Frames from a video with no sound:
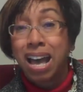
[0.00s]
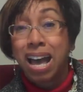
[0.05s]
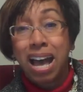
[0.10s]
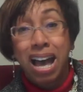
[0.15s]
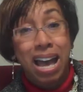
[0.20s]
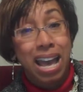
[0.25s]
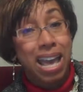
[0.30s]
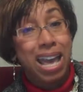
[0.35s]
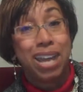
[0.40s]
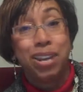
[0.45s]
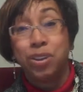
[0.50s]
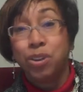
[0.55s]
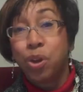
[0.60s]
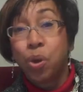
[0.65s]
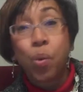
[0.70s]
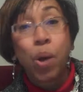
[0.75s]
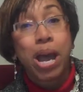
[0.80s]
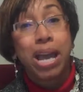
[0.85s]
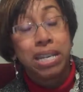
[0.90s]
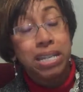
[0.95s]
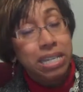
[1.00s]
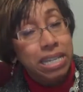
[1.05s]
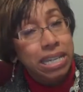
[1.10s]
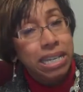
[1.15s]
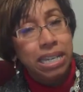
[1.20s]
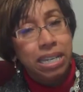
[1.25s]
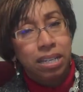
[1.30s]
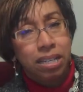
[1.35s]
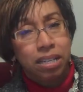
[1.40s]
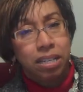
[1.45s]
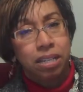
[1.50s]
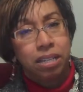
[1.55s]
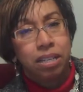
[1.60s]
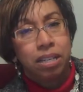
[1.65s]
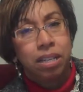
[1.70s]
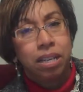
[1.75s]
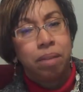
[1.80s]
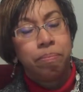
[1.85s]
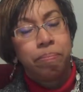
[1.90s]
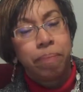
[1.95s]
I had no idea
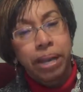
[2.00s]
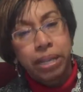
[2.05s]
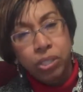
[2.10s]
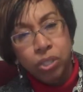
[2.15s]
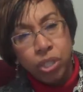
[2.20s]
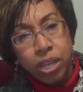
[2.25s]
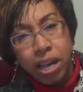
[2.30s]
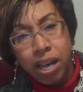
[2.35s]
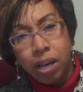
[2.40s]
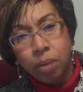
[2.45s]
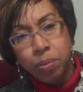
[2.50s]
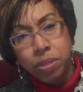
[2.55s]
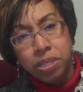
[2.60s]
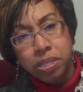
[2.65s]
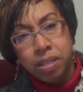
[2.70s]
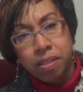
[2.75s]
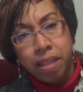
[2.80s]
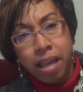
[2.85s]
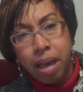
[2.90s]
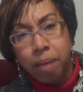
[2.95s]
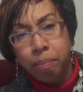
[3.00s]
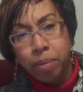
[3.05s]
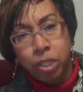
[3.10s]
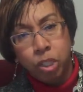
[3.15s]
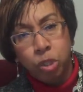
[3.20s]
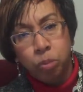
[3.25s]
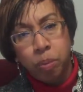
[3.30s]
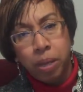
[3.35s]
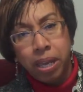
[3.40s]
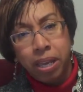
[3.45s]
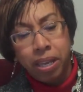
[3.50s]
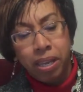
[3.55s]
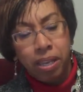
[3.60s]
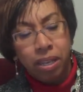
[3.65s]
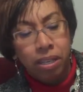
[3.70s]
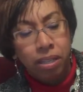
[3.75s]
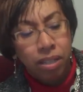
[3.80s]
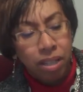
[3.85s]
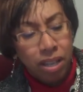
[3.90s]
my child was in that much pain.